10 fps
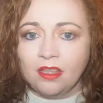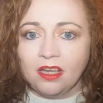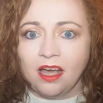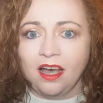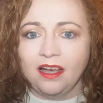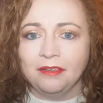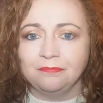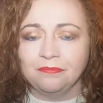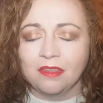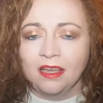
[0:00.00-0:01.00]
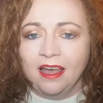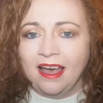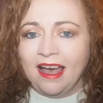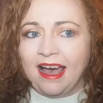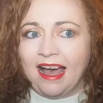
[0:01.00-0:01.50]

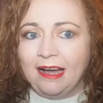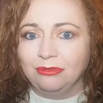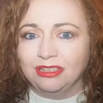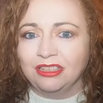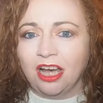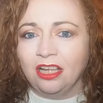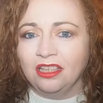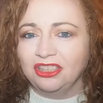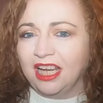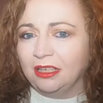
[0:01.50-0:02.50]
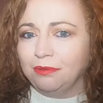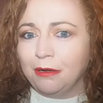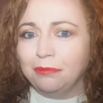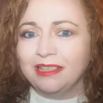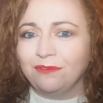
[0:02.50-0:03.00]
I was on the channel
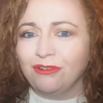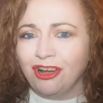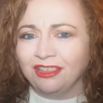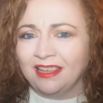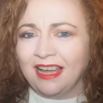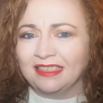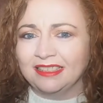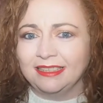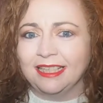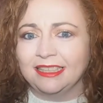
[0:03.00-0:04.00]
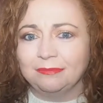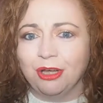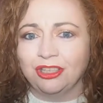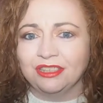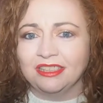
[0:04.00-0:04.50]
probably for only like 6
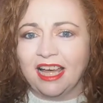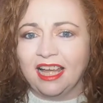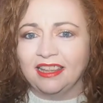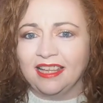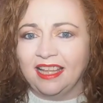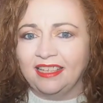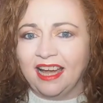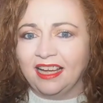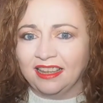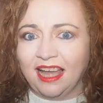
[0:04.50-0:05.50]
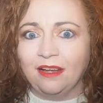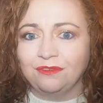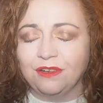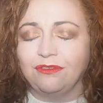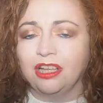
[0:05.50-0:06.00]
months, and then I
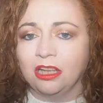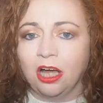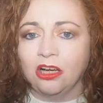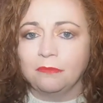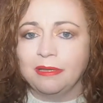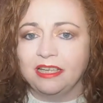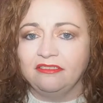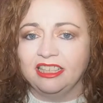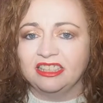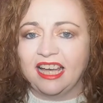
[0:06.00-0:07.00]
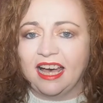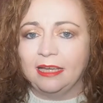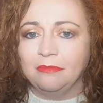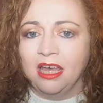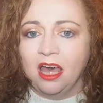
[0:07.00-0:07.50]
left for a long period of
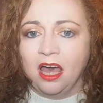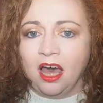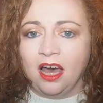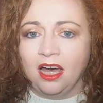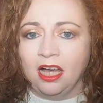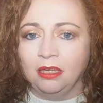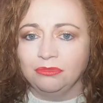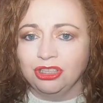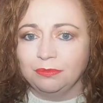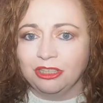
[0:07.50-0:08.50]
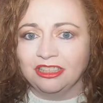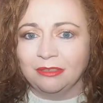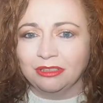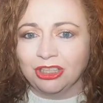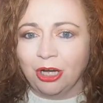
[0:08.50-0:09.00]
time just because I
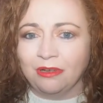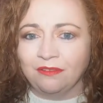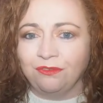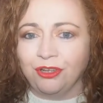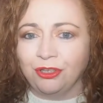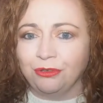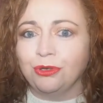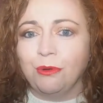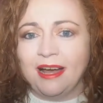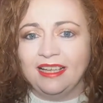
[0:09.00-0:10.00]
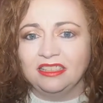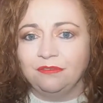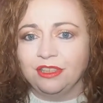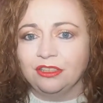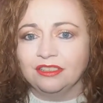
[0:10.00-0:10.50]
was going through quite a
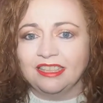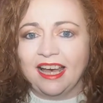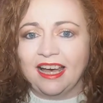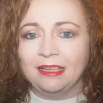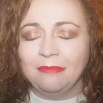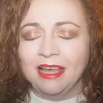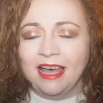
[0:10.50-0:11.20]
difficult time,